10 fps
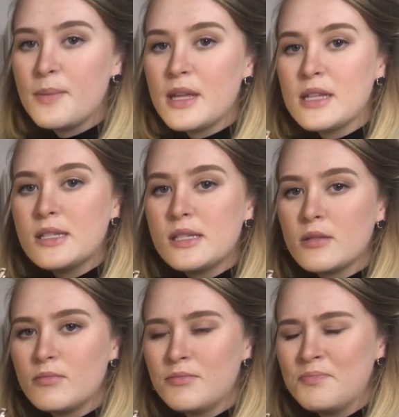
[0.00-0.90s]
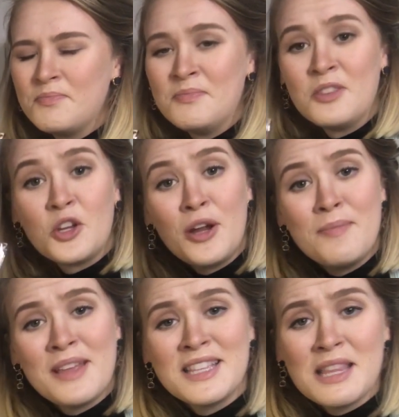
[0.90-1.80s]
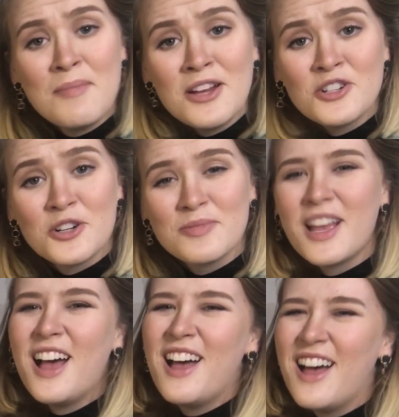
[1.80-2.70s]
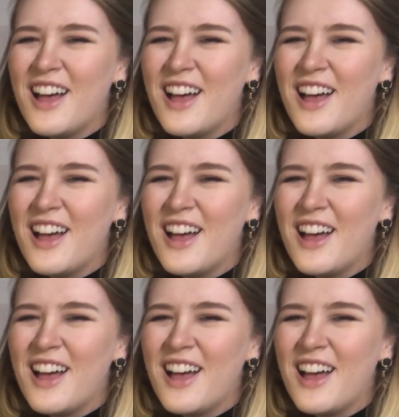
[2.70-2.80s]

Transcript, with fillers: the green beans and the mushrooms.